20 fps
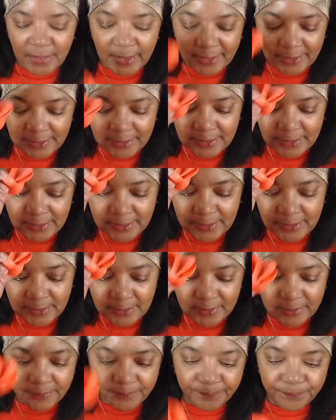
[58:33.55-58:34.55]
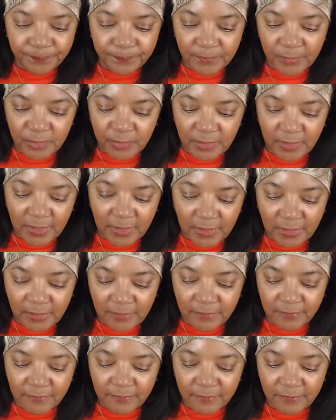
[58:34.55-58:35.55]
idea to
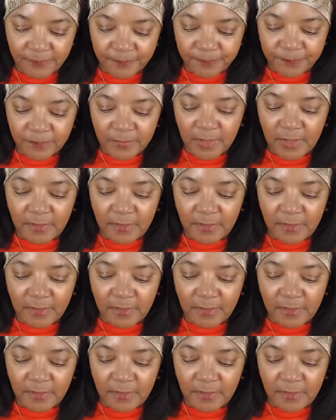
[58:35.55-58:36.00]
have.